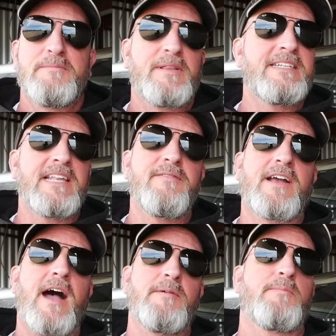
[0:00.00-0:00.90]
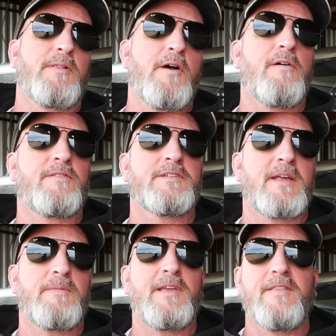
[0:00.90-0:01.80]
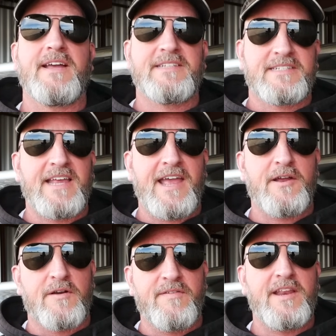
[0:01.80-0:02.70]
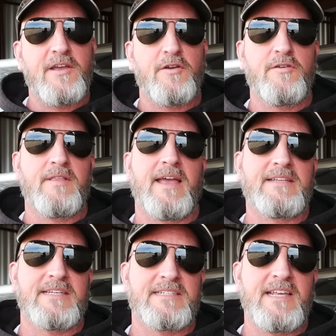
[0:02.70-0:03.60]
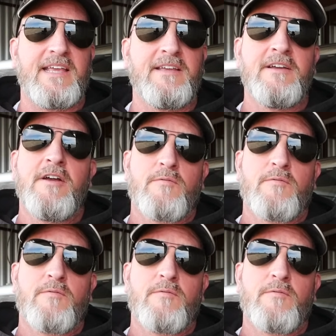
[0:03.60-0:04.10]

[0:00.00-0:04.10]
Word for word: Please leave a comment below if there's something you'd like to say or a video you'd like to see.